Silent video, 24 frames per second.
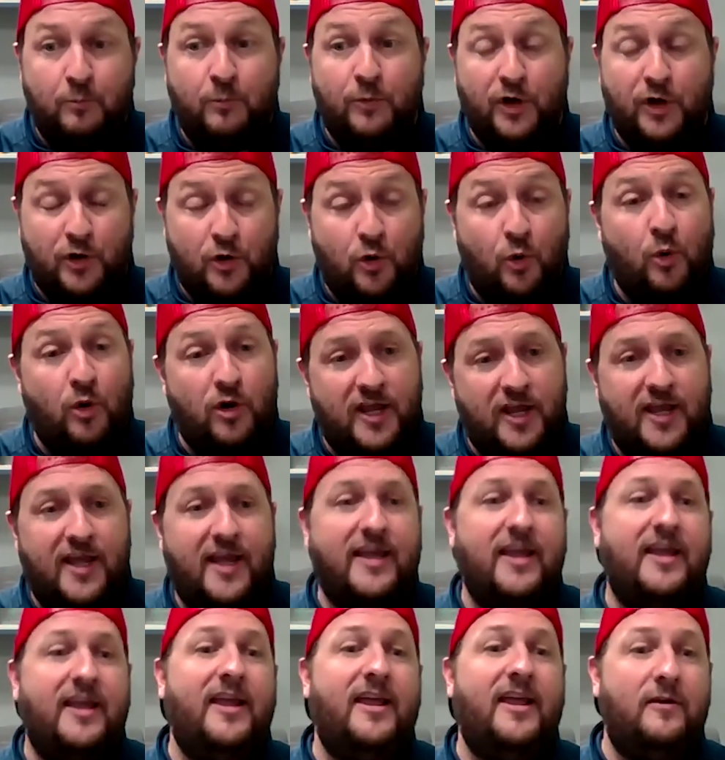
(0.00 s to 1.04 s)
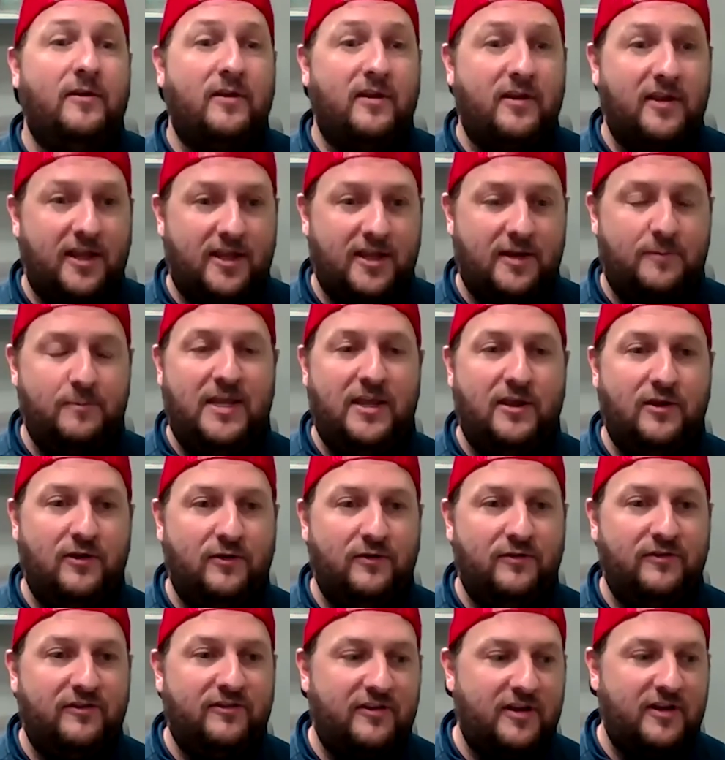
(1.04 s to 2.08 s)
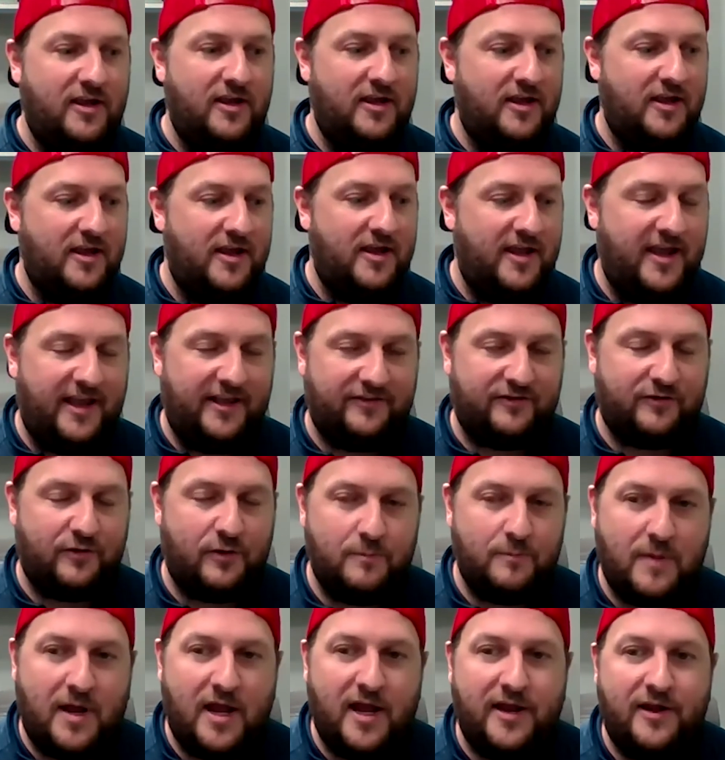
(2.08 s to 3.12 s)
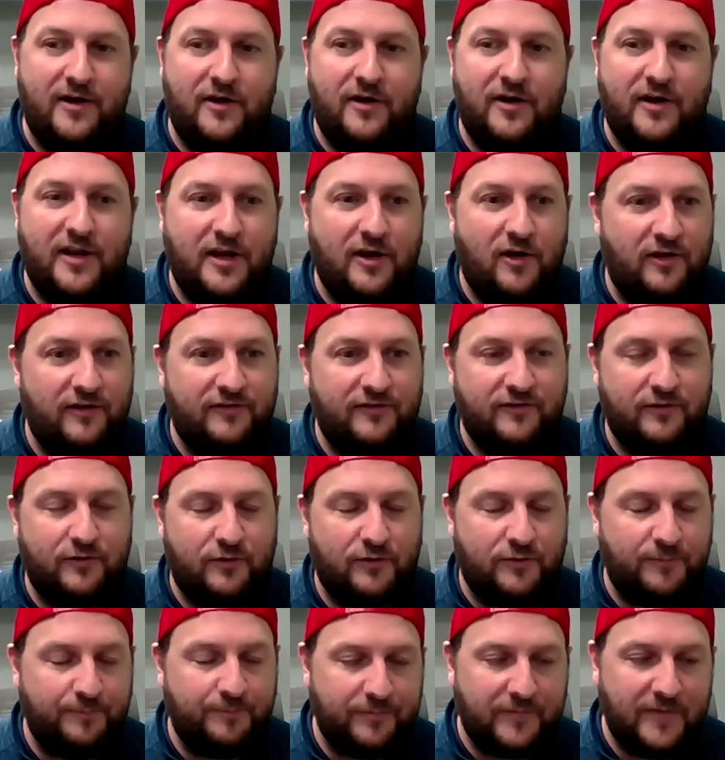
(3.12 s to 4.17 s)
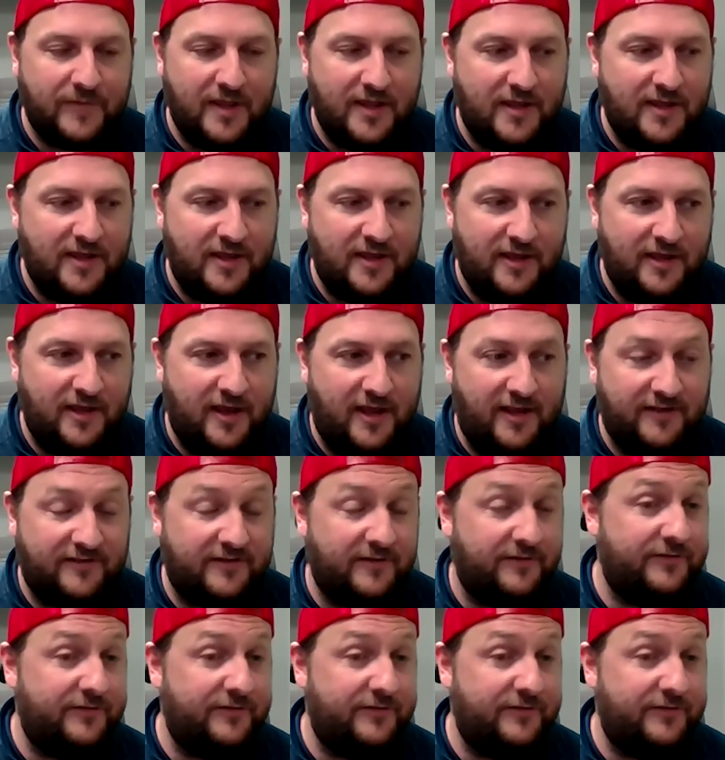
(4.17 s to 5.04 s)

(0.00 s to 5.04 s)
recording, I could, it, it could be used as a reminder, and then also that's a